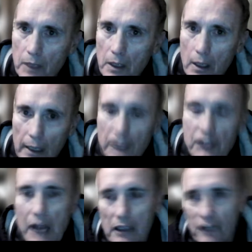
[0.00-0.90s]
And
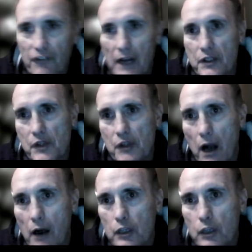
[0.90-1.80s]
sacrifice is the
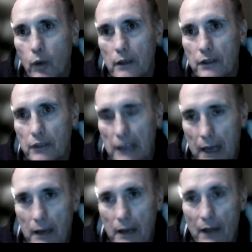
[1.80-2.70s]
hardest one to
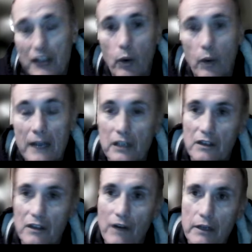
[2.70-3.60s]
get, and that's why it's at
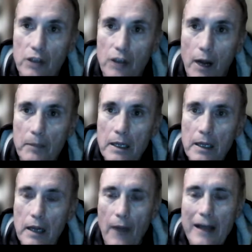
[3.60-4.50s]
the very top.
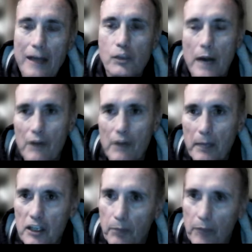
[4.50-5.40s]
And that's when
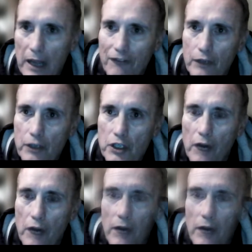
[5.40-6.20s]
everybody's playing for each other.